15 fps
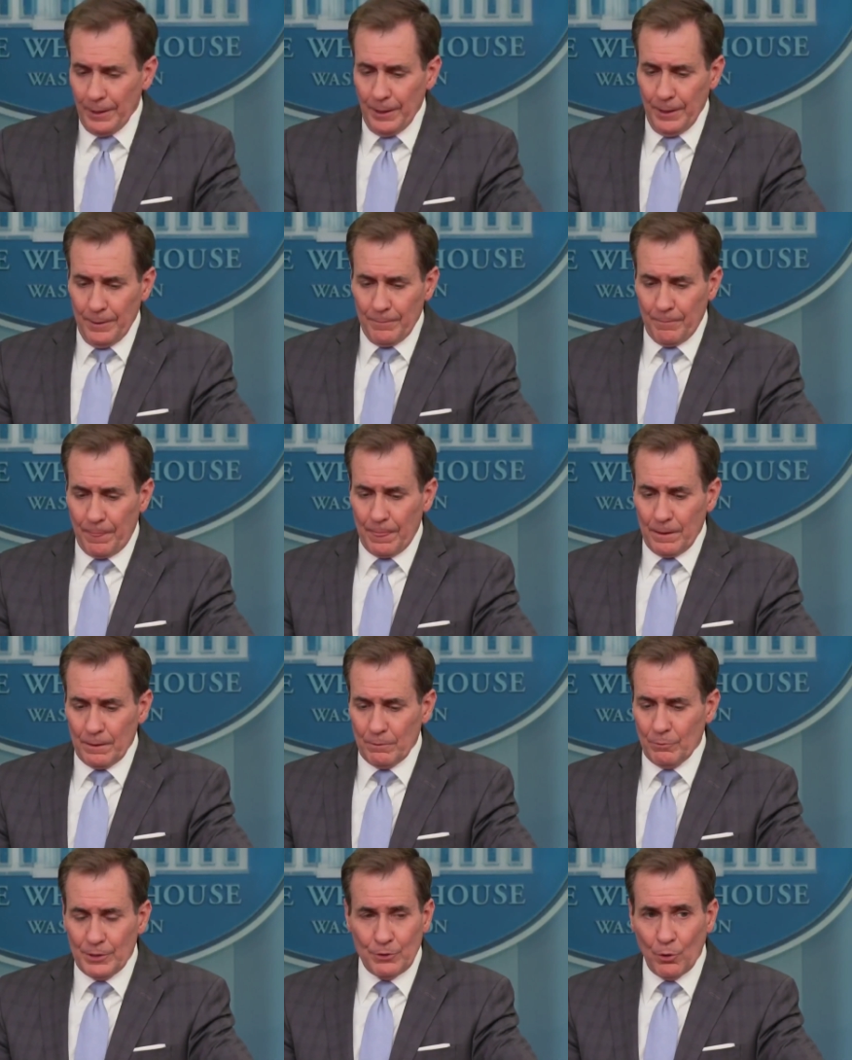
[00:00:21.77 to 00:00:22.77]
Uh,
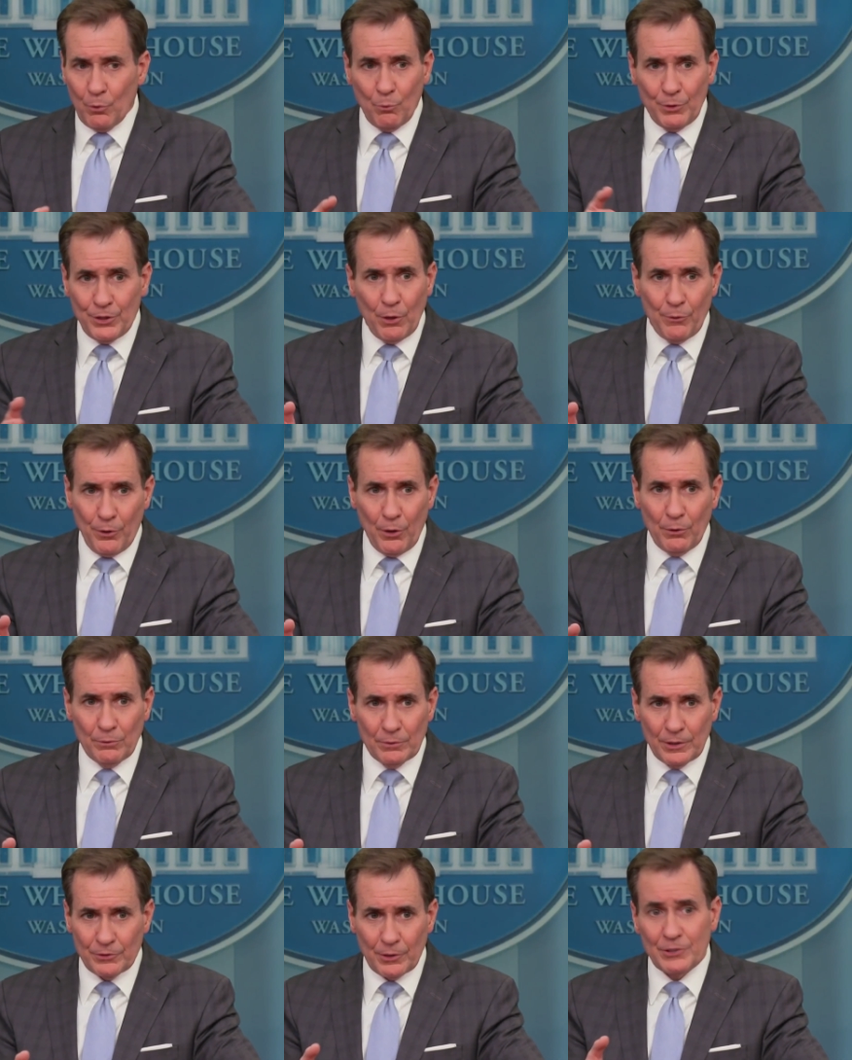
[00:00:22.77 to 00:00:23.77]
we don't we don't know.
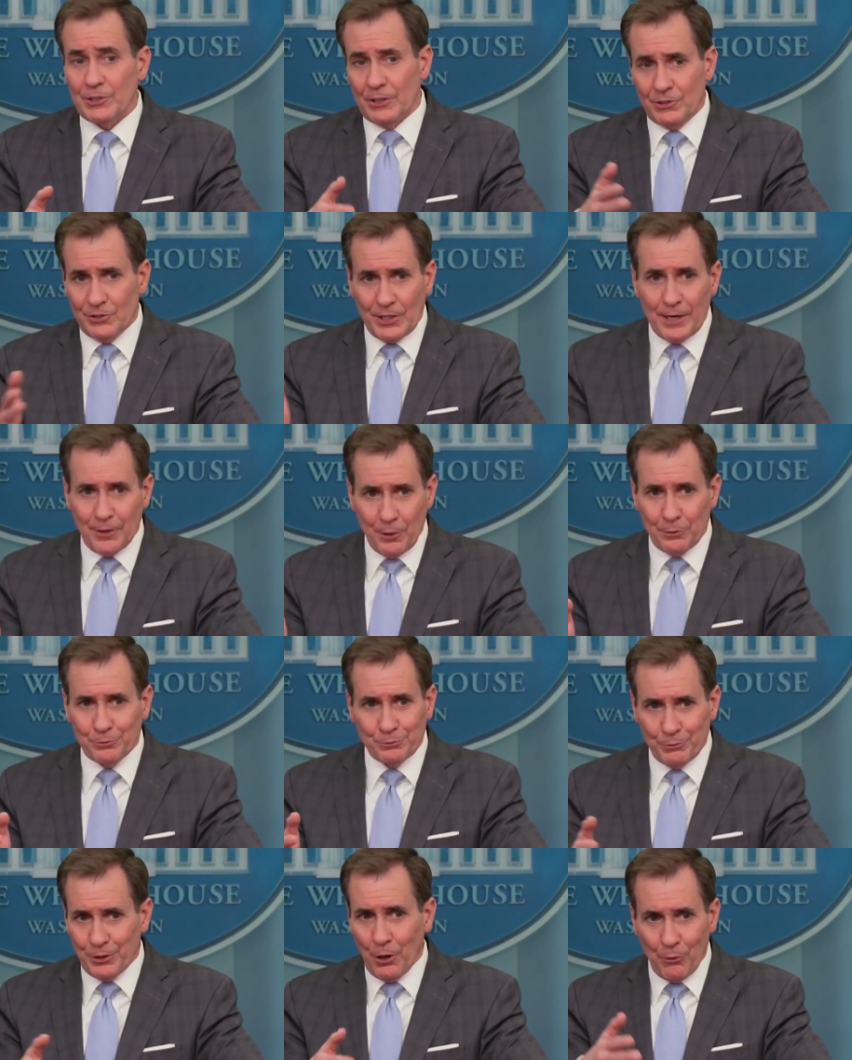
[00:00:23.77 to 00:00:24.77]
As I said, state
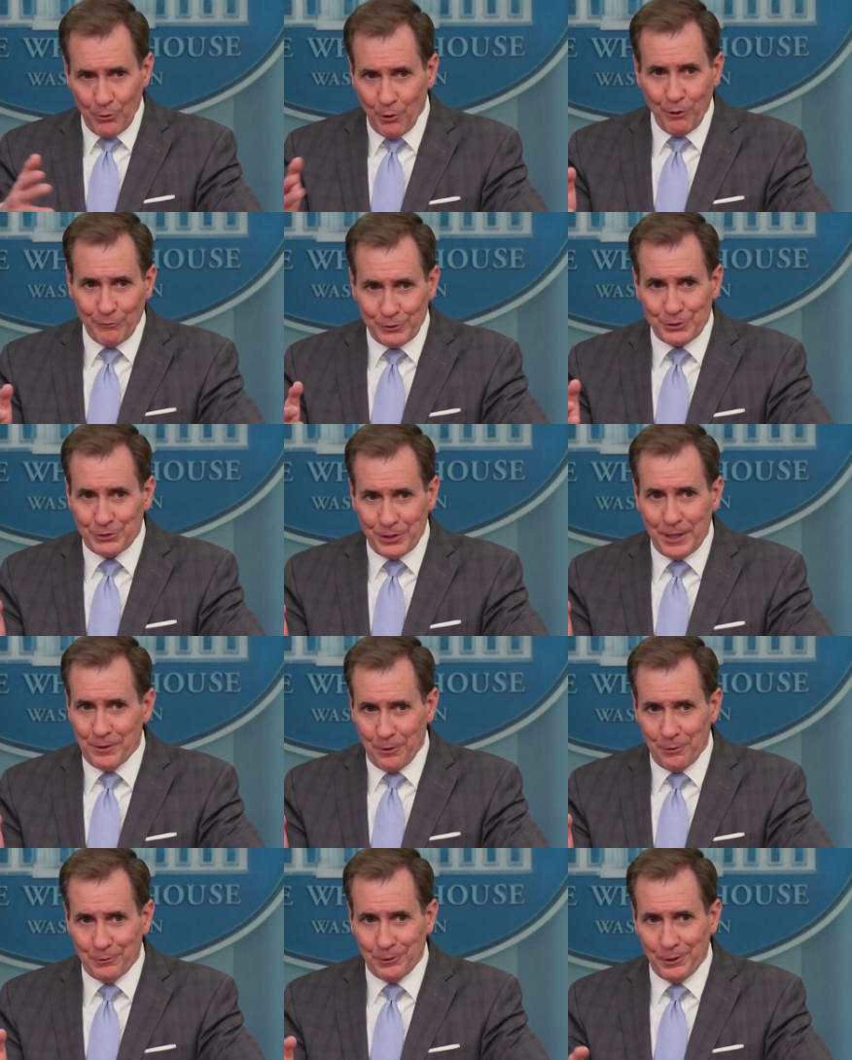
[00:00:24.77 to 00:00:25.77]
owned. We don't know if it's
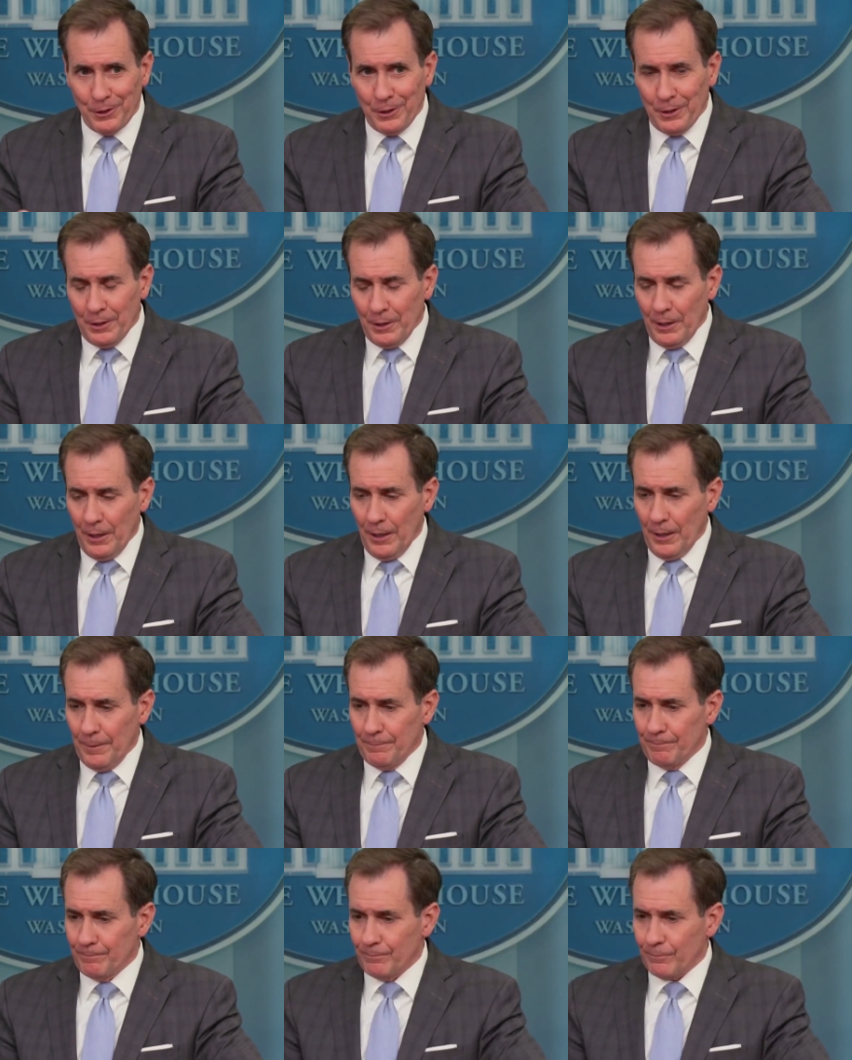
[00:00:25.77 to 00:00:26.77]
state owned.
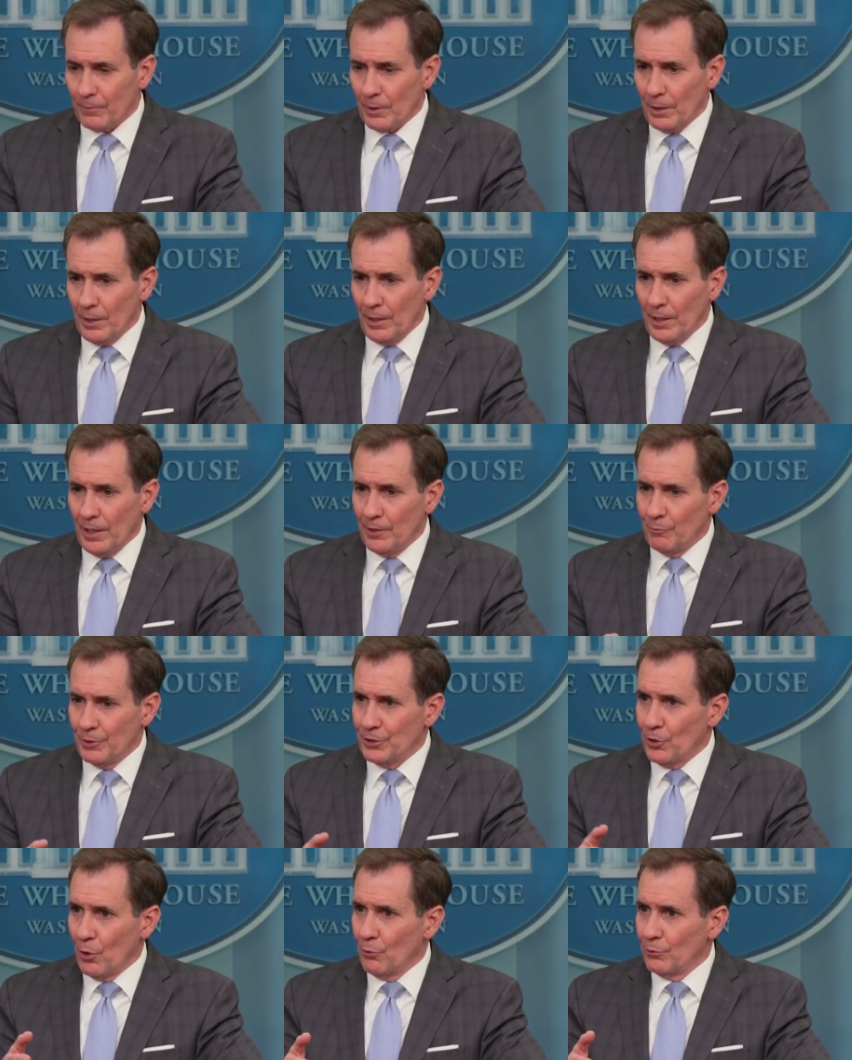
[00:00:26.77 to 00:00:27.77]
Um, uh, and
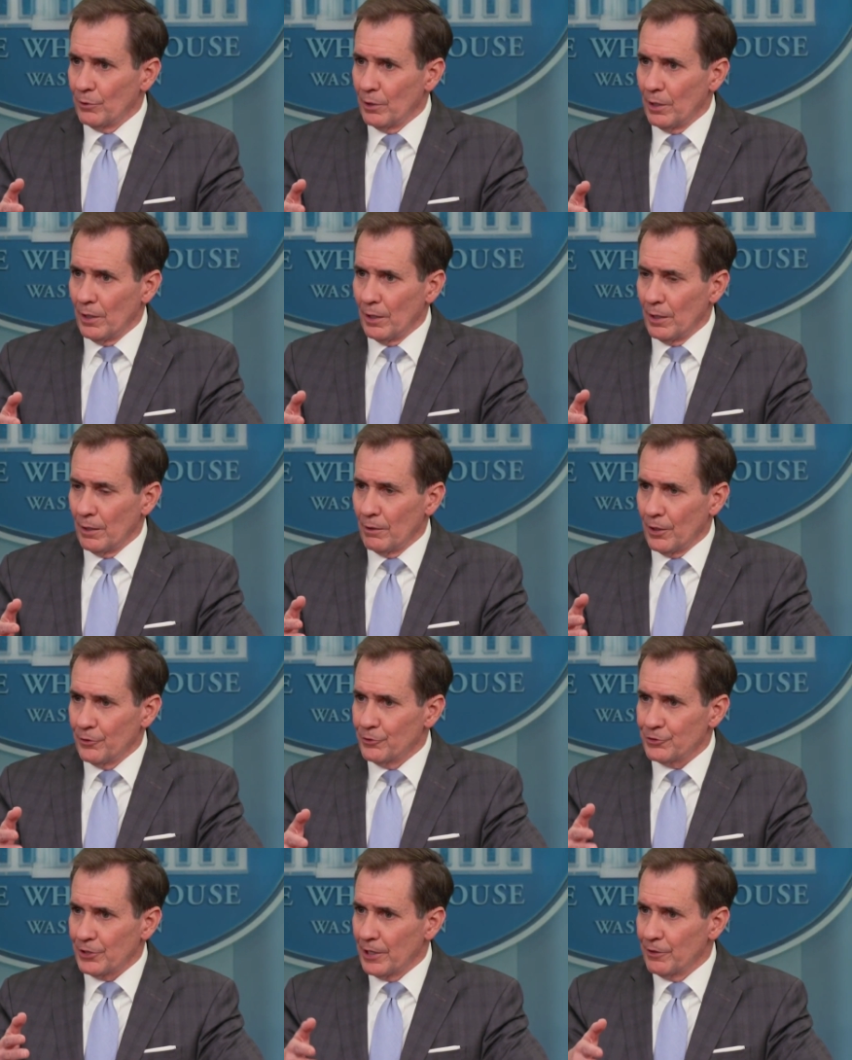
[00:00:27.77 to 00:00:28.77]
we don't uh,
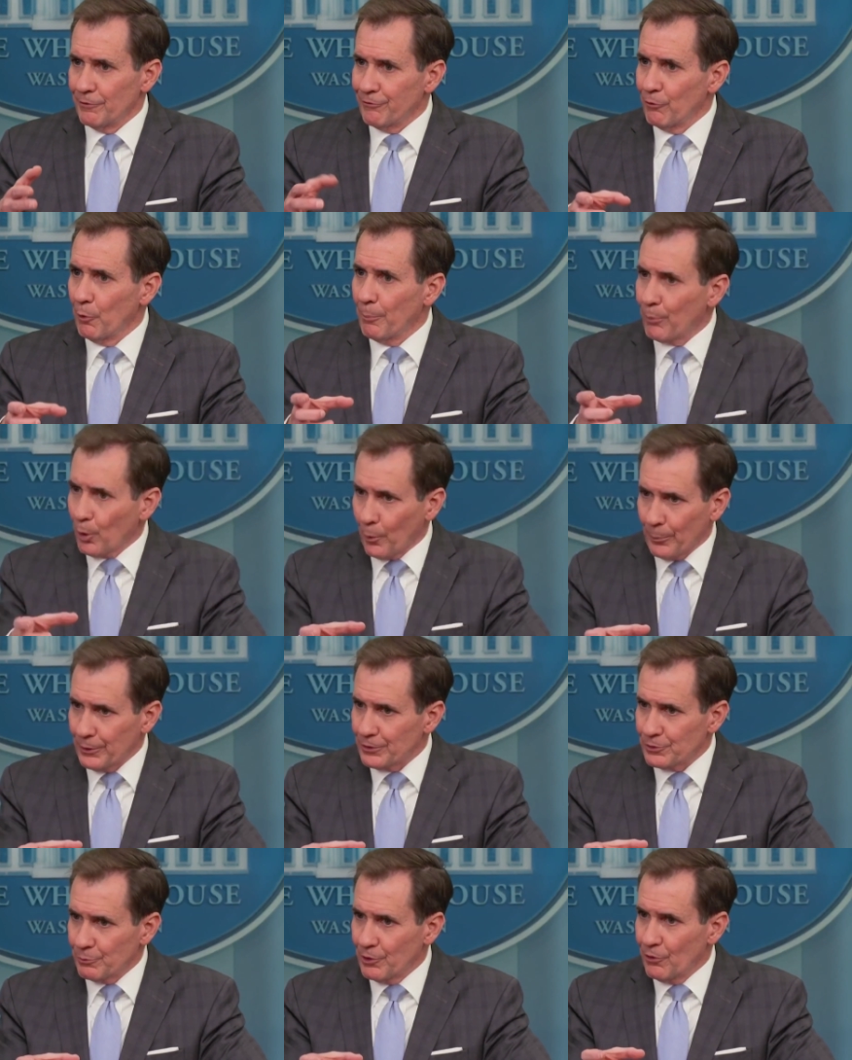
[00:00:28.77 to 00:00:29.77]
understand the full
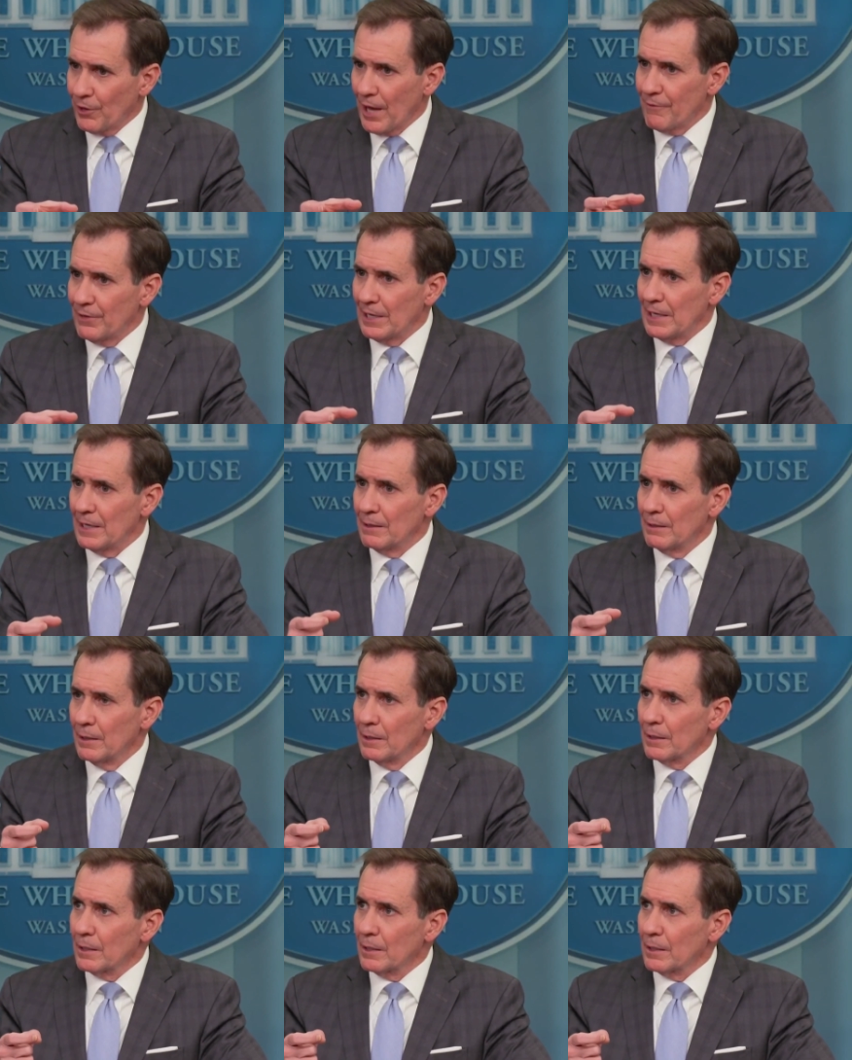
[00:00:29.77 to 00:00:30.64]
purpose. We don't have any